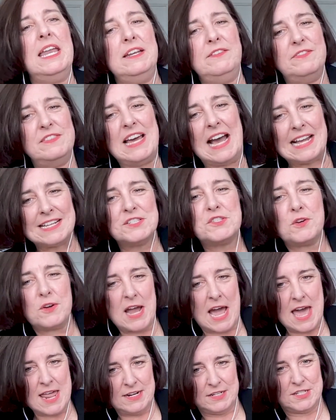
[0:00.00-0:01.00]
And if that's
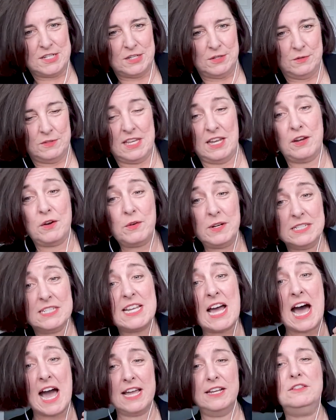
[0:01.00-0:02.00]
your attitude, that you're
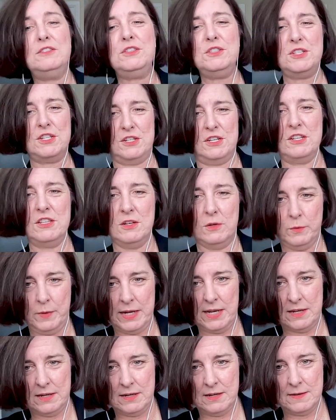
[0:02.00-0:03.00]
entitled to the
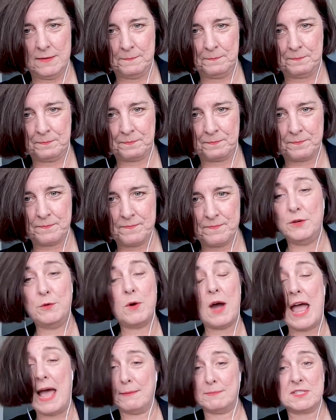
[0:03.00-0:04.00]
win, then
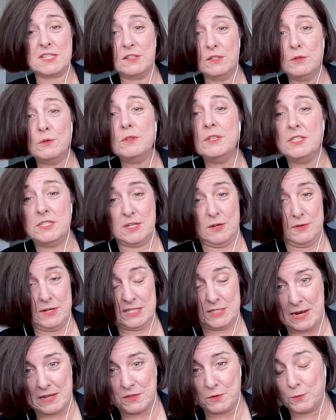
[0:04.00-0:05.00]
you absolutely
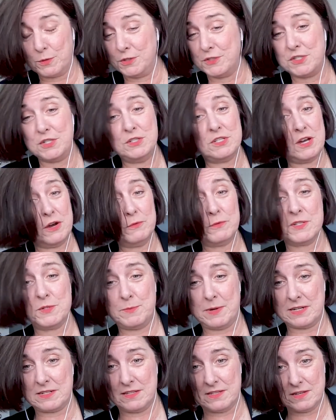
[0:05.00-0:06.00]
don't respect the rules, you don't
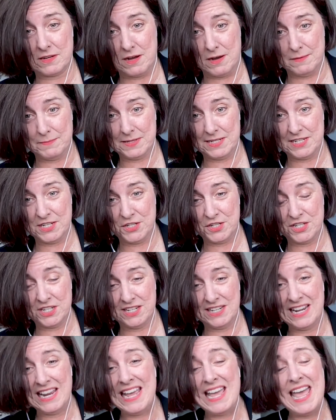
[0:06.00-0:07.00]
respect the
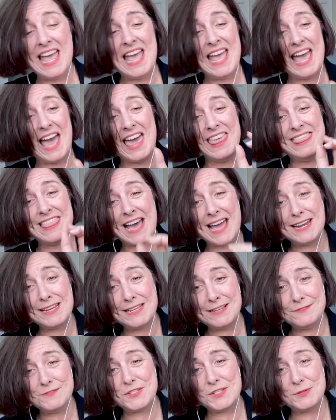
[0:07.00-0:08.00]
competition, and
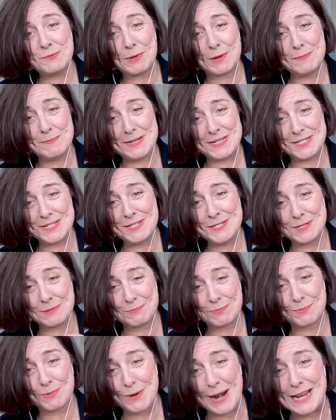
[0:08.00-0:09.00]
that gives you permission
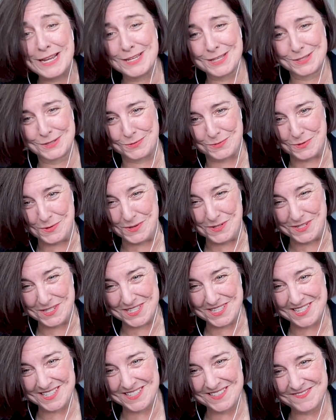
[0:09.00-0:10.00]
to break the
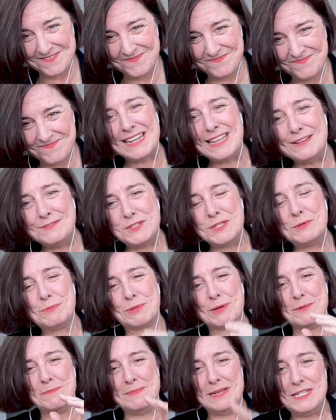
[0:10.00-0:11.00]
rules. That gives
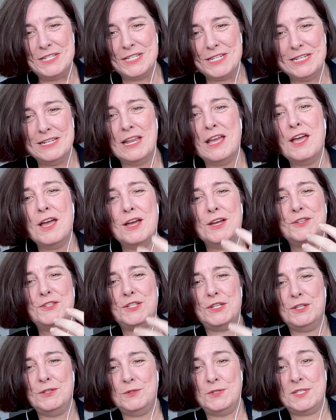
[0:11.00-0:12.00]
you permission
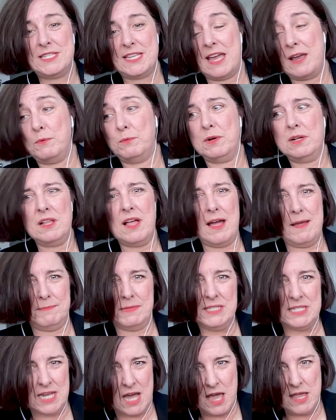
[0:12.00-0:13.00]
to say, well,
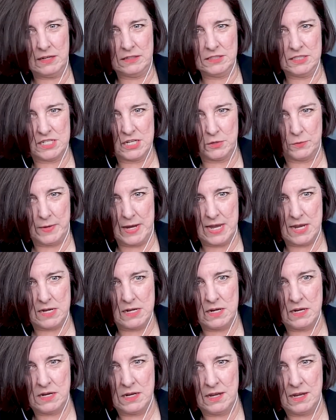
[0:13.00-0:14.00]
I'm entitled to
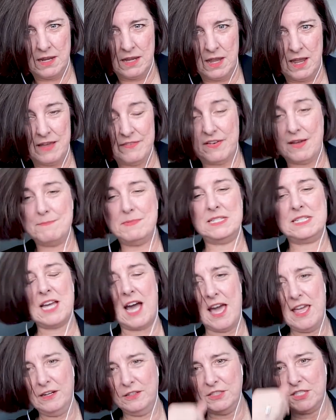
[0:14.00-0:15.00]
win. If I'm
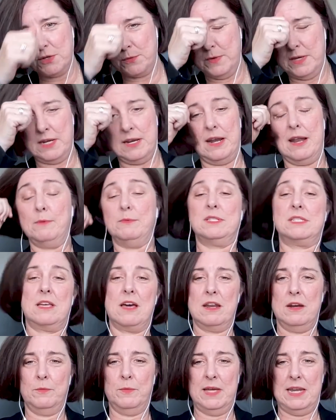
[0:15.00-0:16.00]
entitled to win and I was
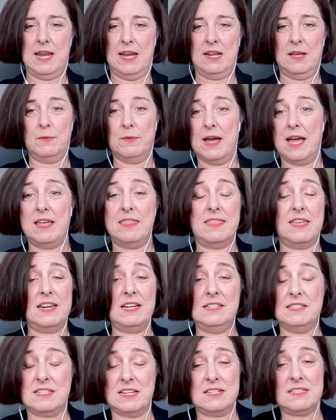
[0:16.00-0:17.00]
going to win anyway,
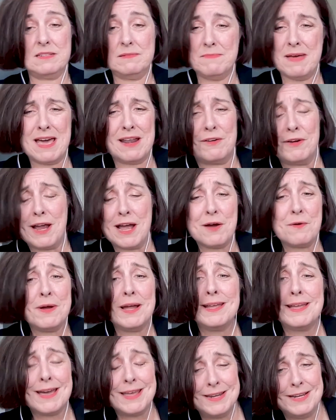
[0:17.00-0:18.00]
then it doesn't matter
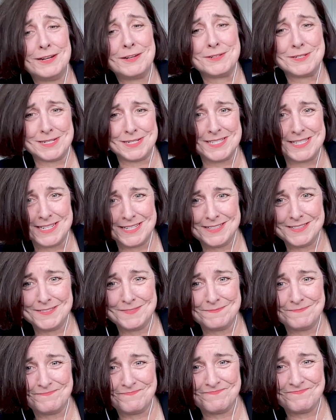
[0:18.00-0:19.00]
how I get here, does
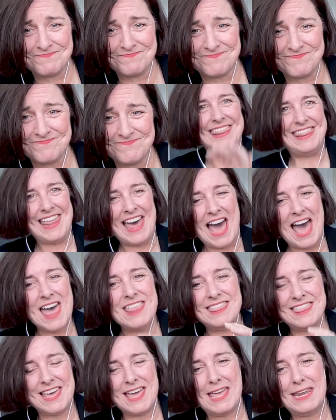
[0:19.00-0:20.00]
it?
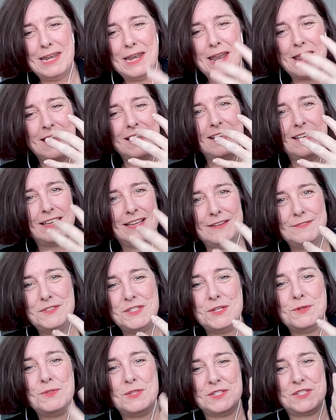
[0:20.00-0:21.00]
That then
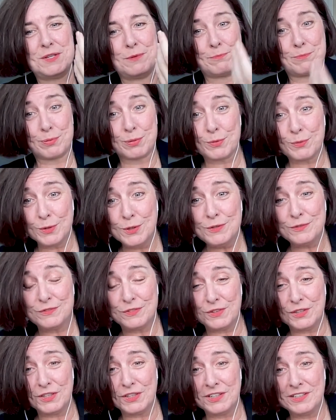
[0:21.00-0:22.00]
gives you this
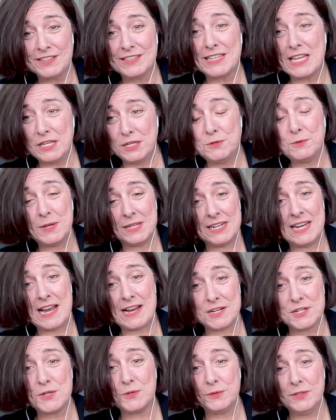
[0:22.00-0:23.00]
approval that you can
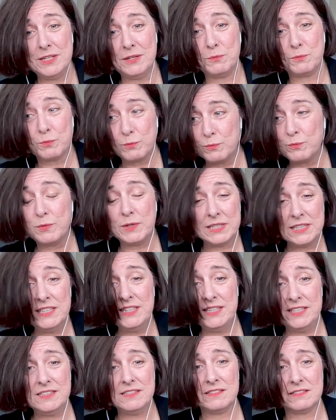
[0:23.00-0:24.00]
actually
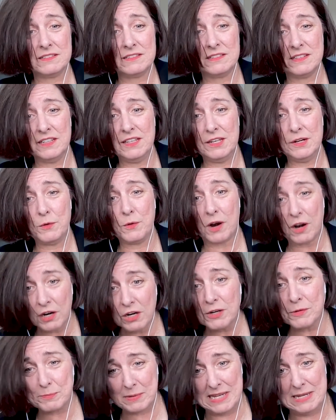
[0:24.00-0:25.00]
really, you know,
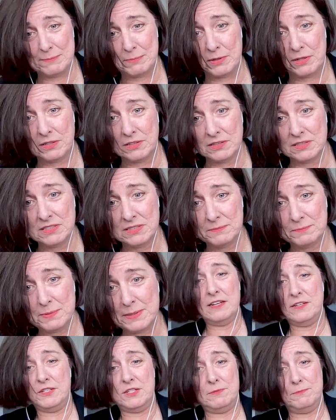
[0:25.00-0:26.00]
hurt people
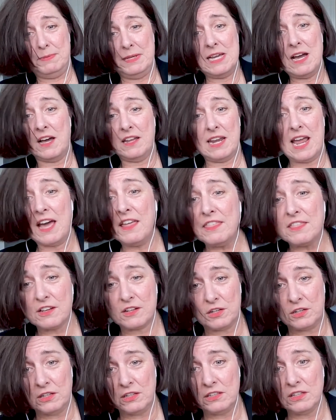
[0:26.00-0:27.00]
and be
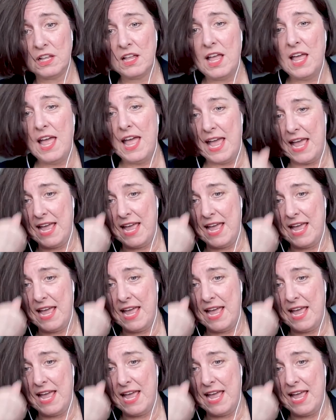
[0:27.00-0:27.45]
unethical.